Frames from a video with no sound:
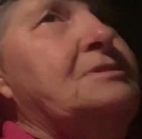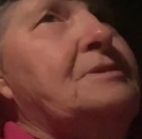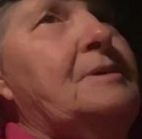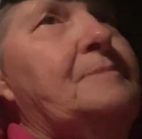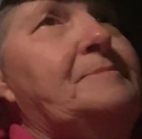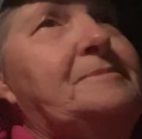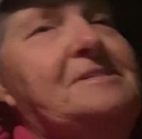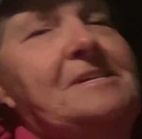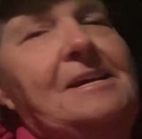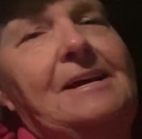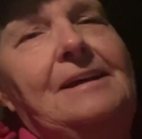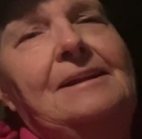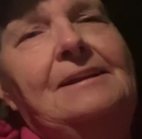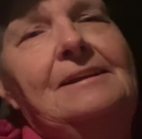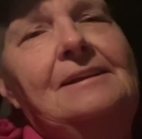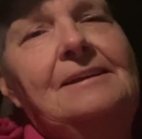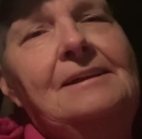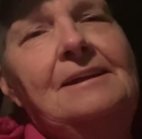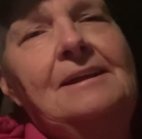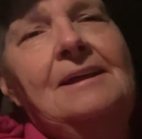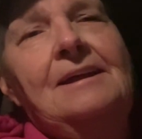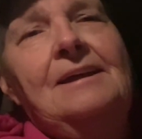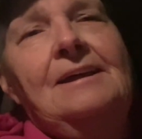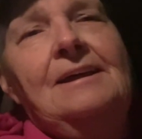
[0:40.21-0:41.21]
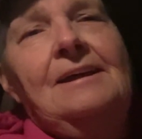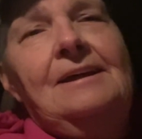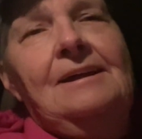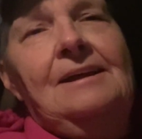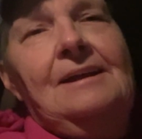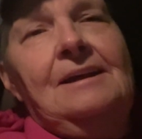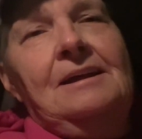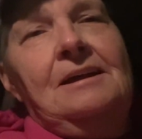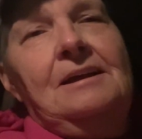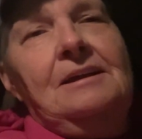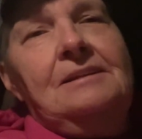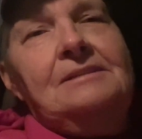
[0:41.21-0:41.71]
upset.
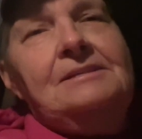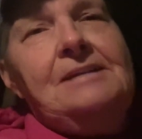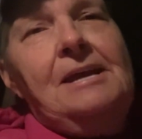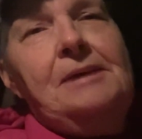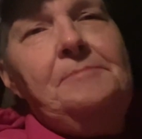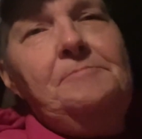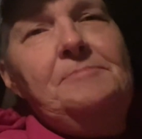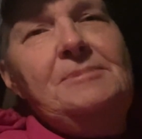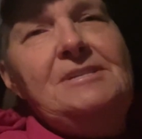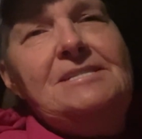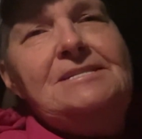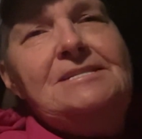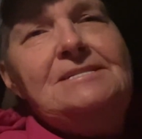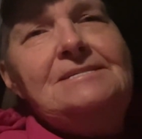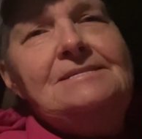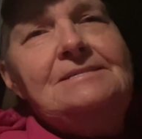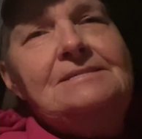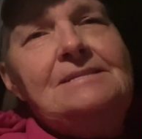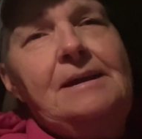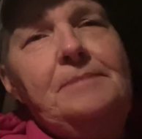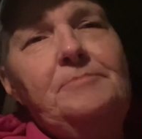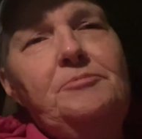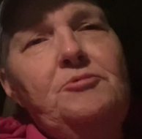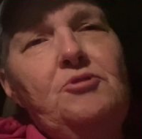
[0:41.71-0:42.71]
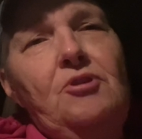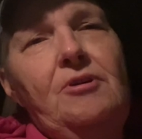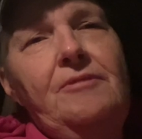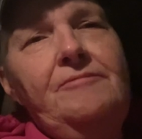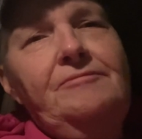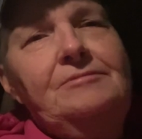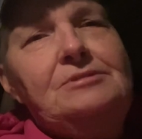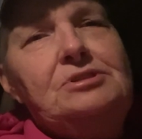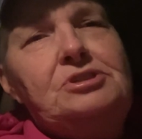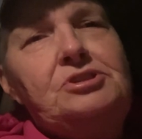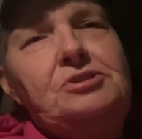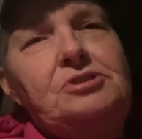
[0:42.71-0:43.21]
Take Missy's diaper
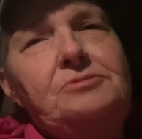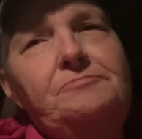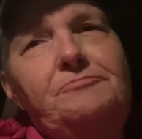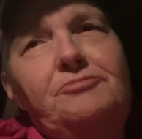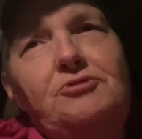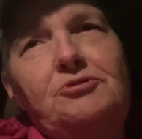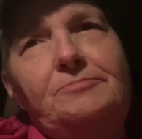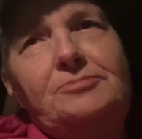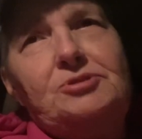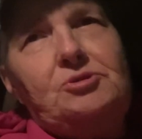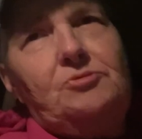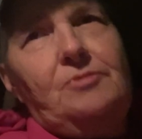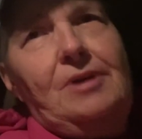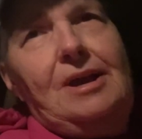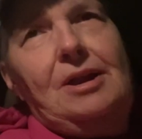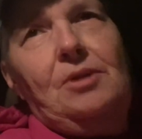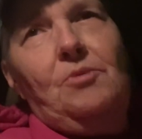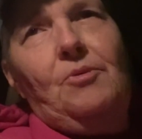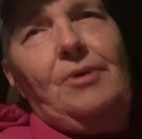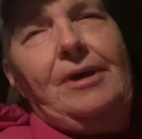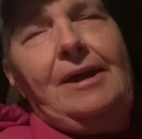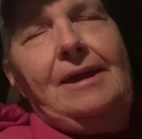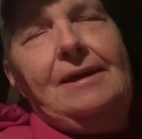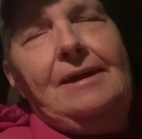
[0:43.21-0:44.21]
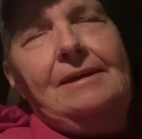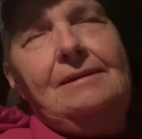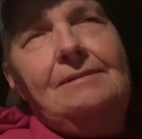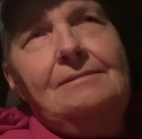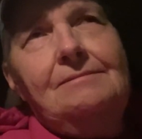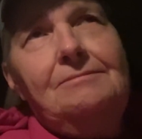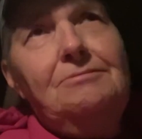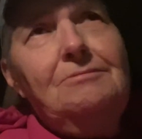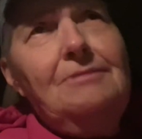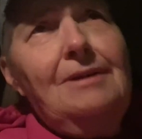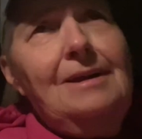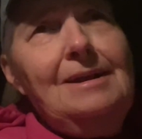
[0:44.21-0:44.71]
off and she poops right away.
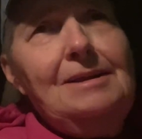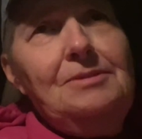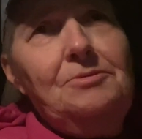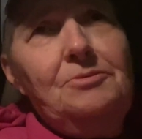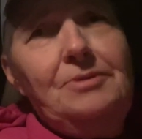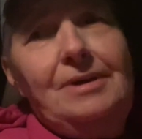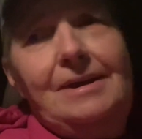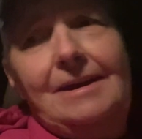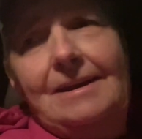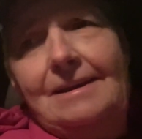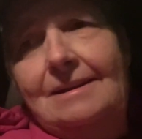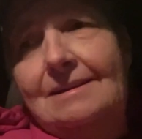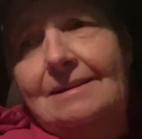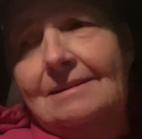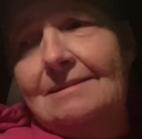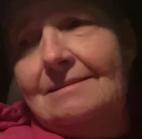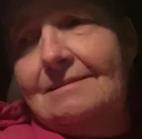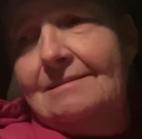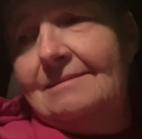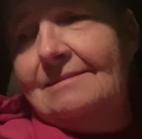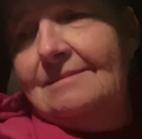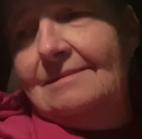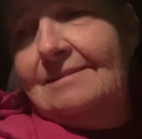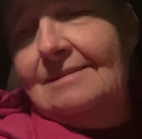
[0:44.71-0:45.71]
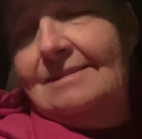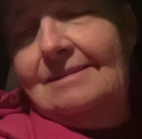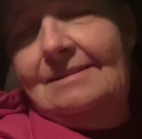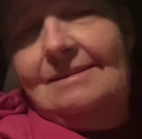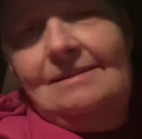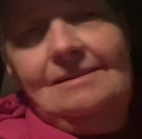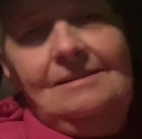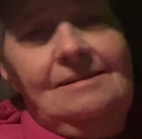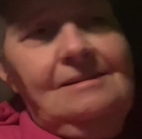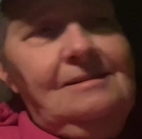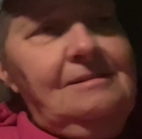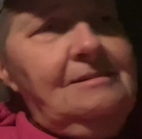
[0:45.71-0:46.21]
Right away.
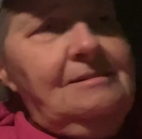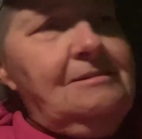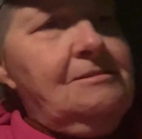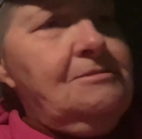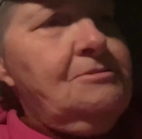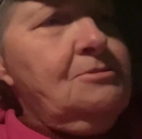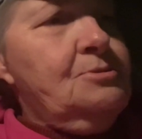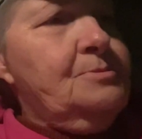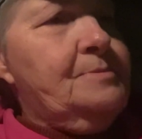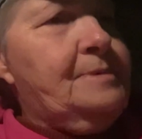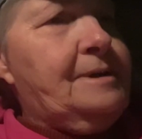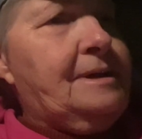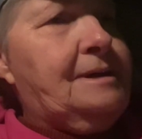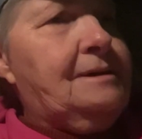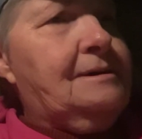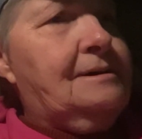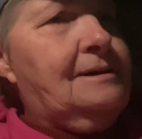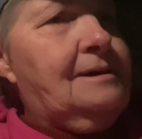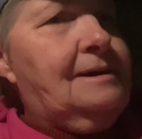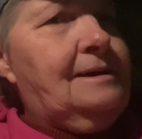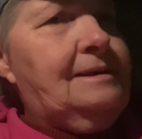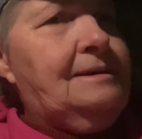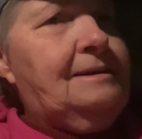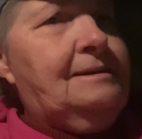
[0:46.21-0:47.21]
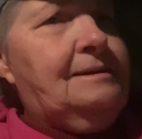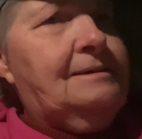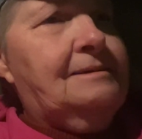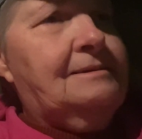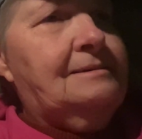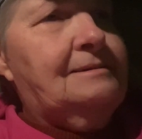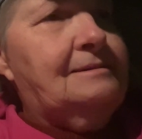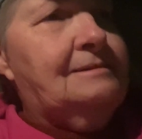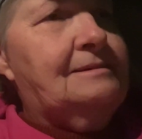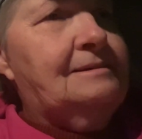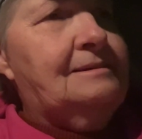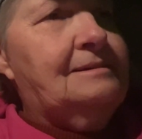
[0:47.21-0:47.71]
Oh my God.
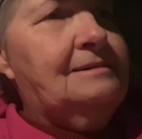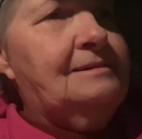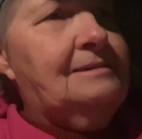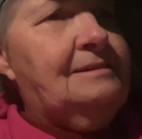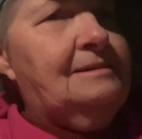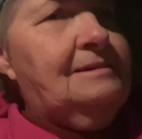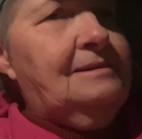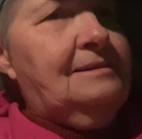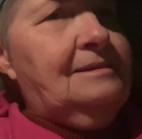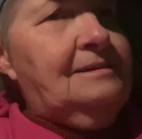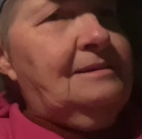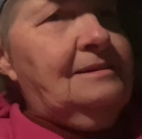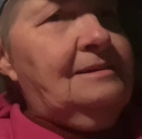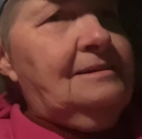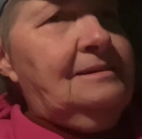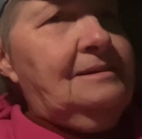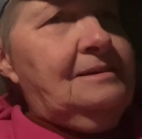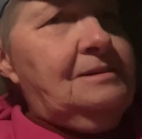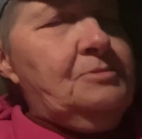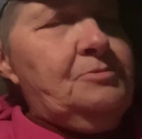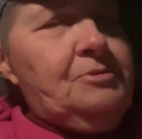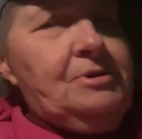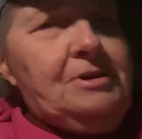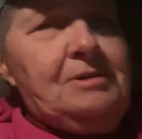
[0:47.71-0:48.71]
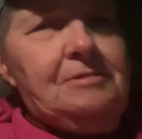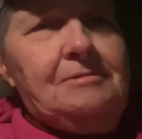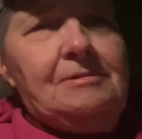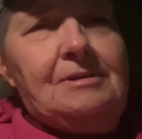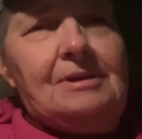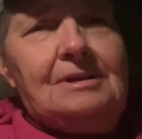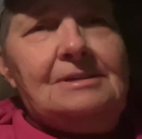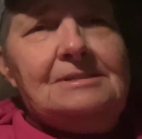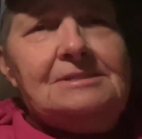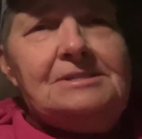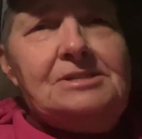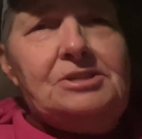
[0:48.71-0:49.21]
Well,
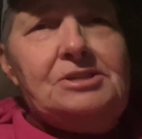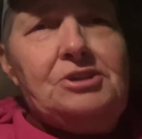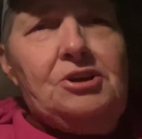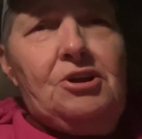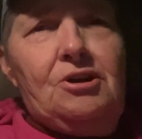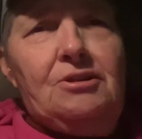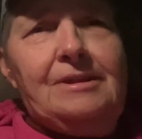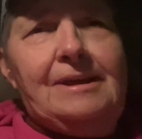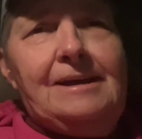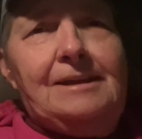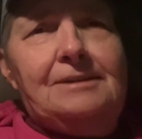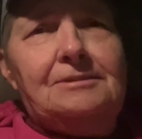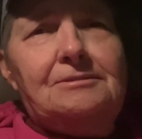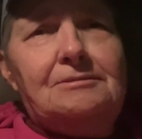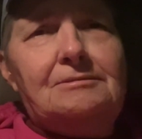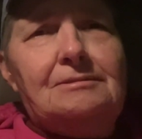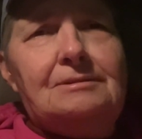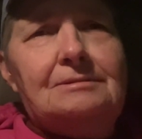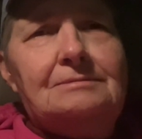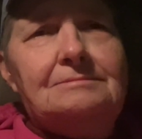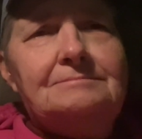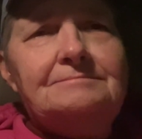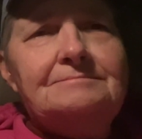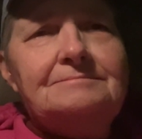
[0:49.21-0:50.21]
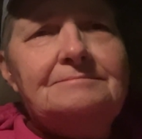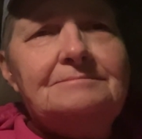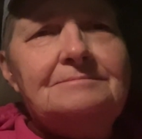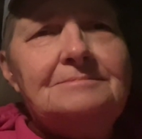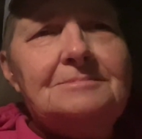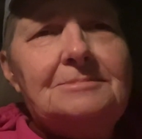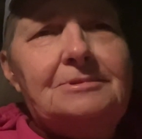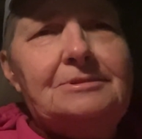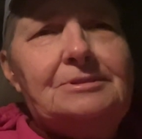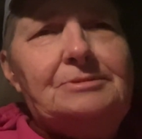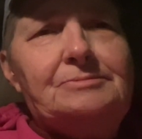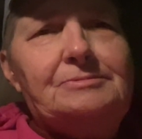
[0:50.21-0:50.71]
I'll see y'all later.
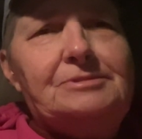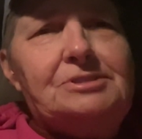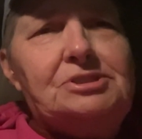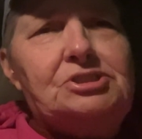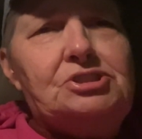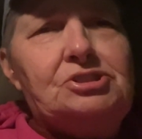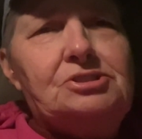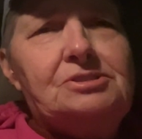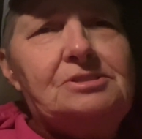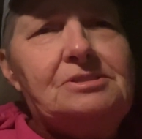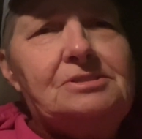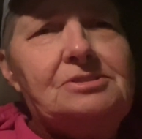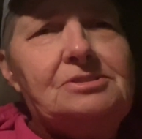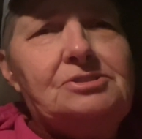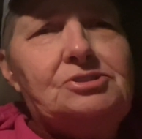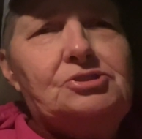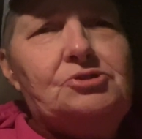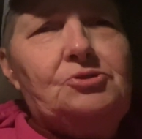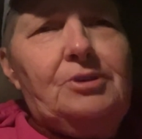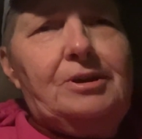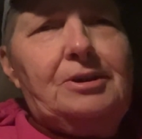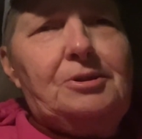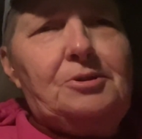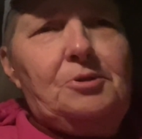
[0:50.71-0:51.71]
This was just a short